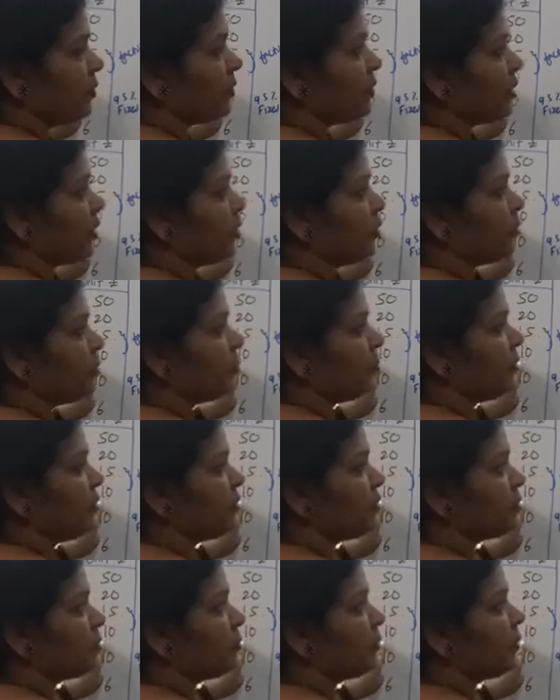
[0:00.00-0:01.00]
10
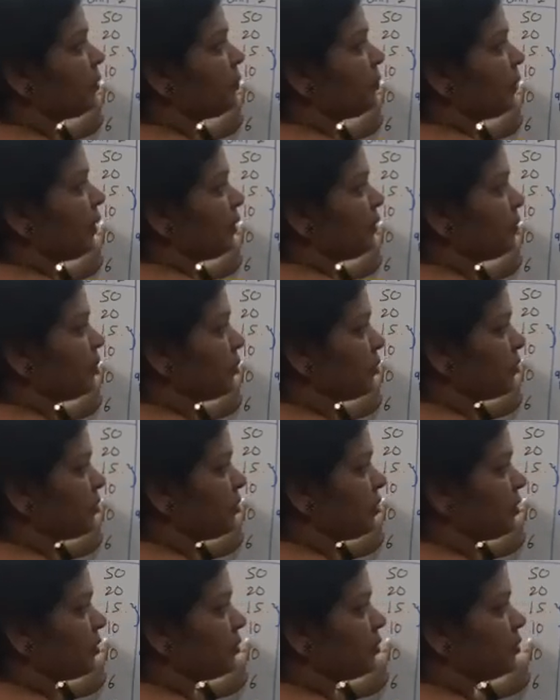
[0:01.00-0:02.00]
rupees for
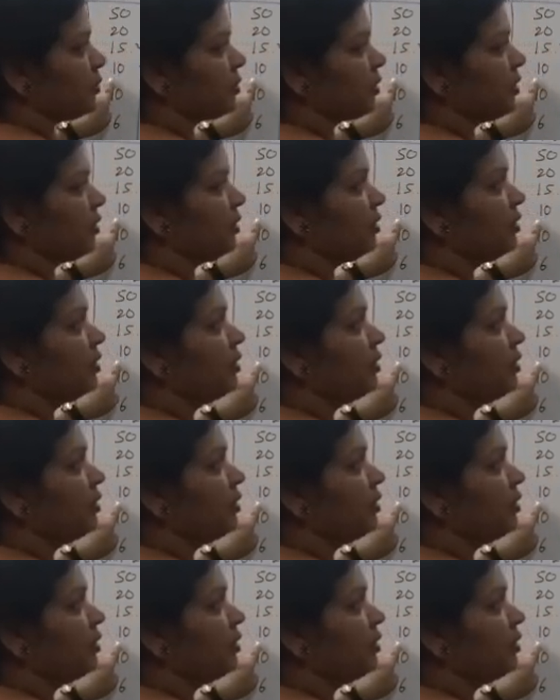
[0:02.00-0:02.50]
5000. Okay.